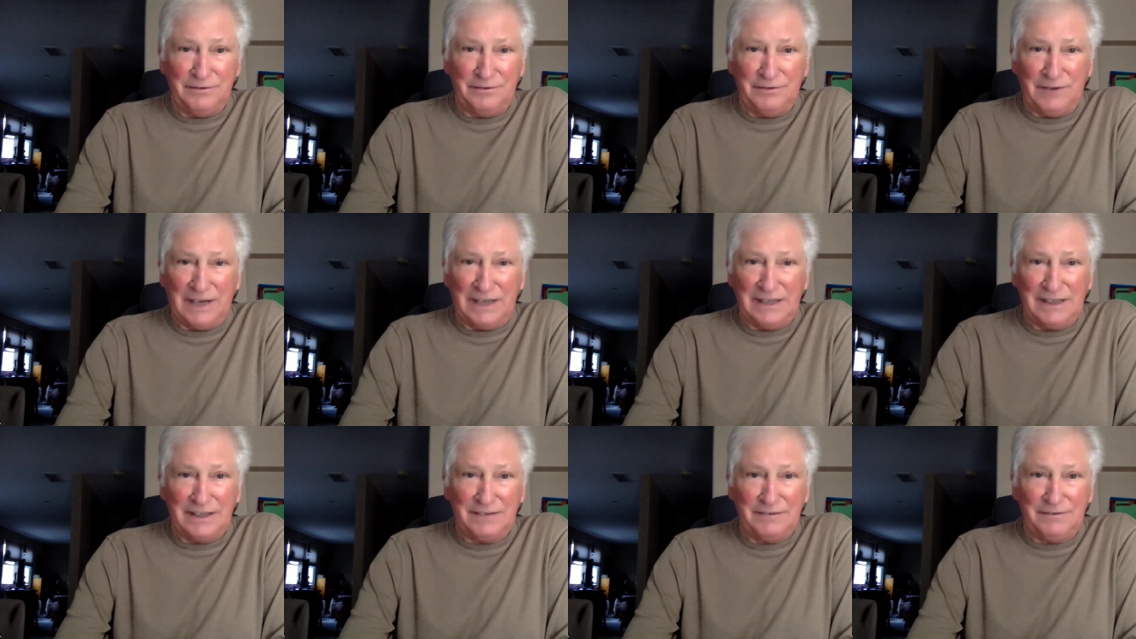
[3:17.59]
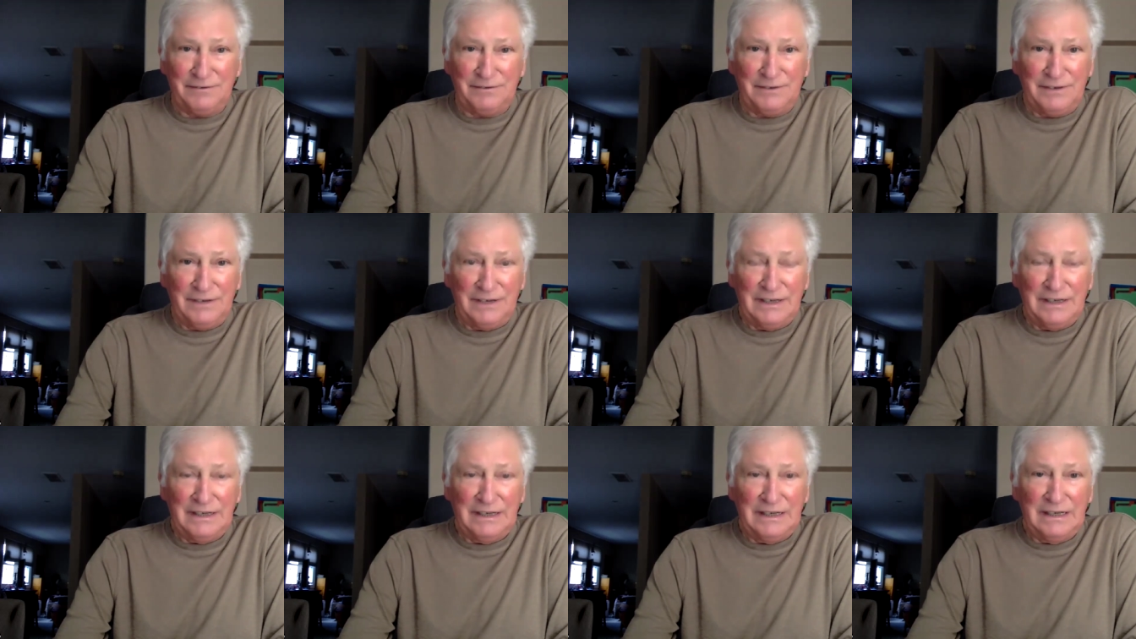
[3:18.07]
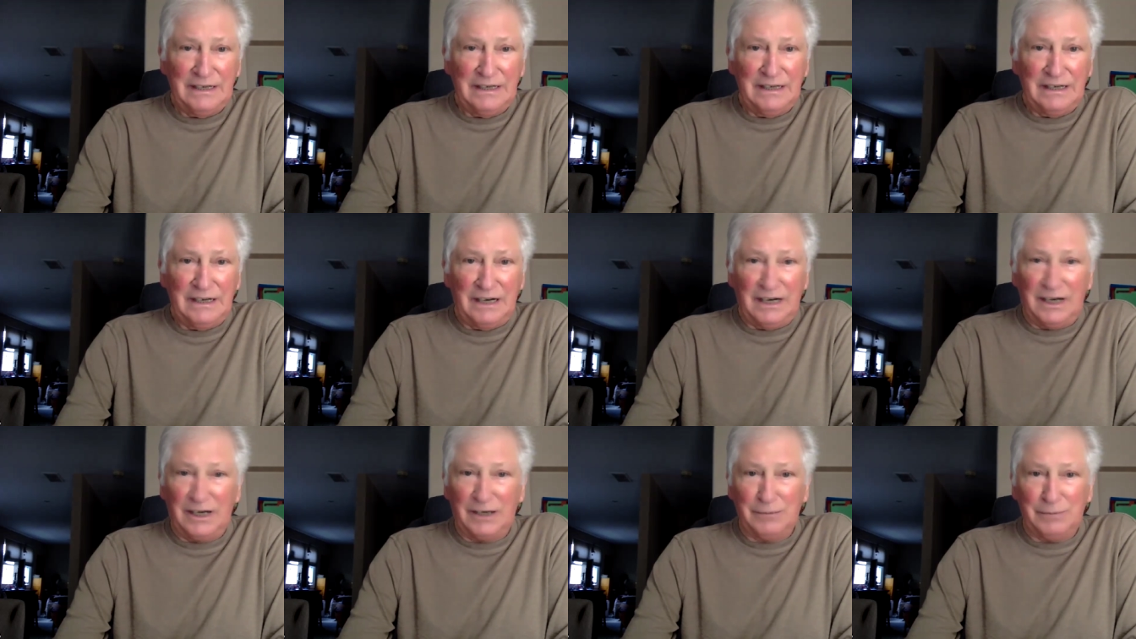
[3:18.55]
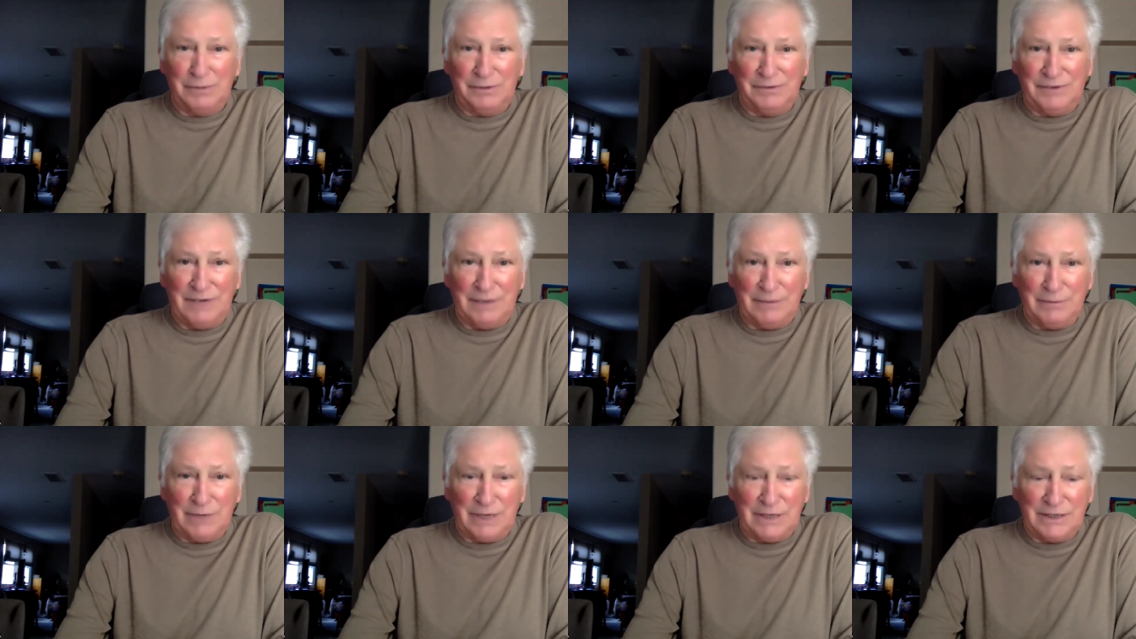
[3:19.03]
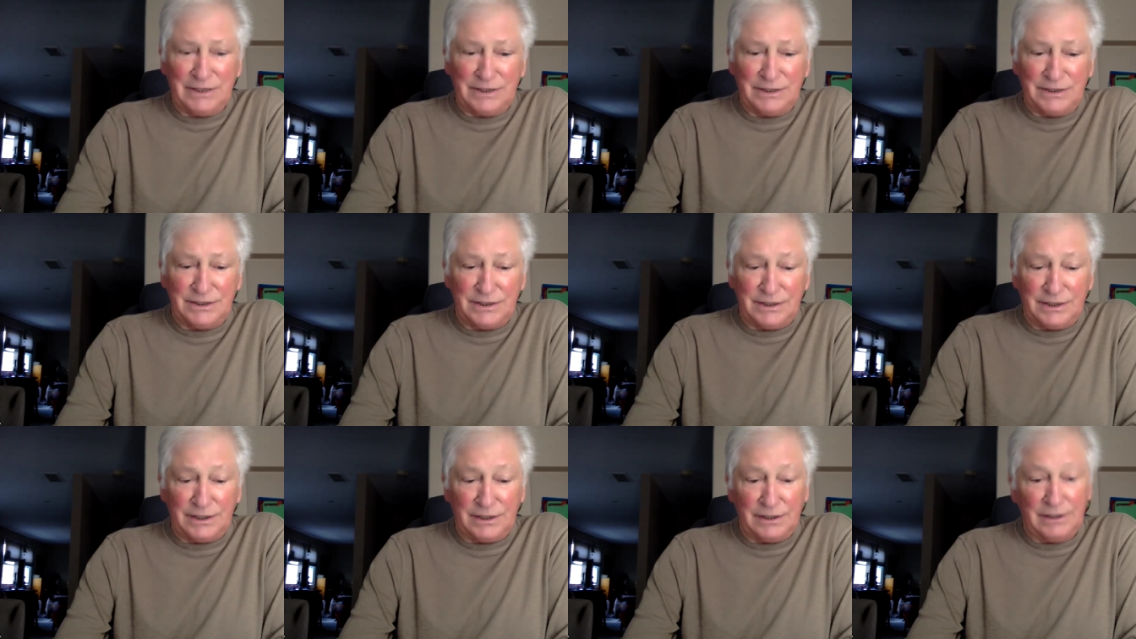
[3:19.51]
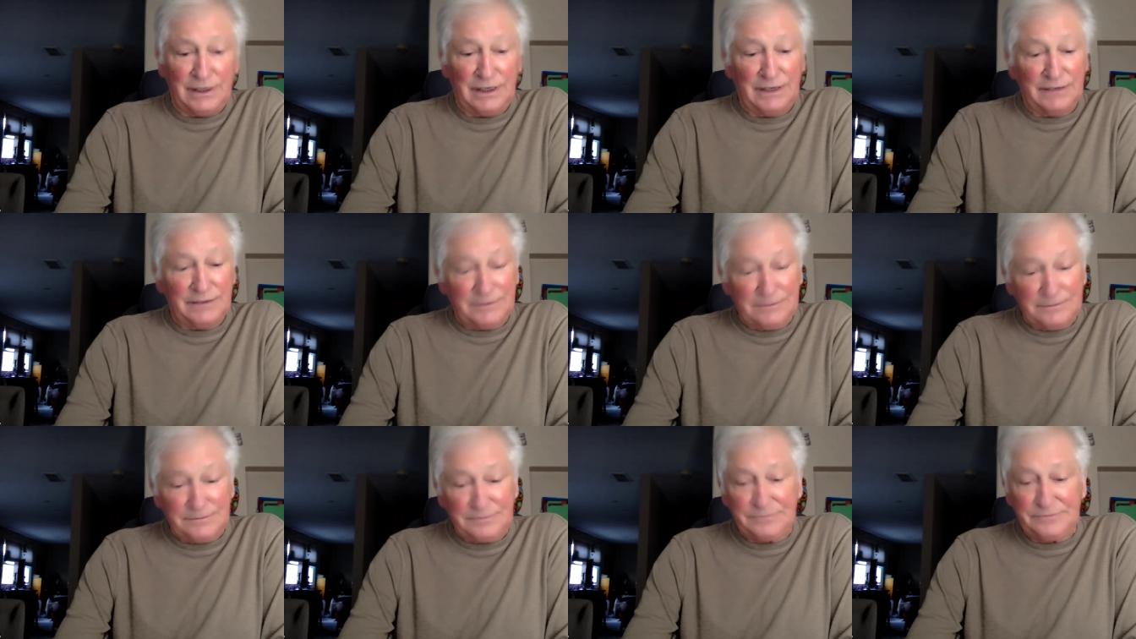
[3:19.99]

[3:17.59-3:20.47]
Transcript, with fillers: violent, horrible vibrations in their life.